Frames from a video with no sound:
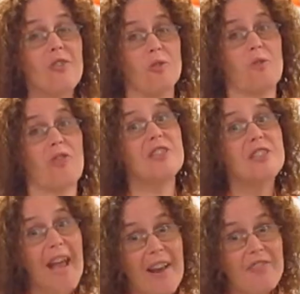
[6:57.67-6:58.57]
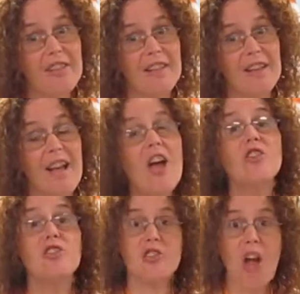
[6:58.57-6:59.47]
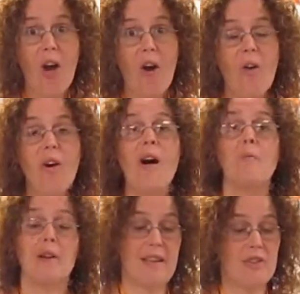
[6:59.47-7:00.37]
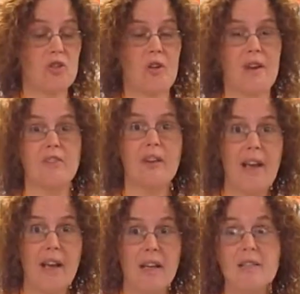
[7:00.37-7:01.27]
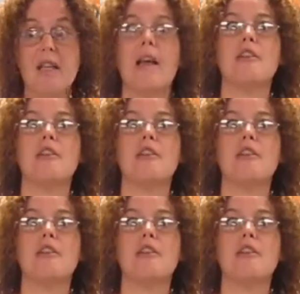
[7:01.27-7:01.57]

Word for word: those for safety. So my kids trace their hands and I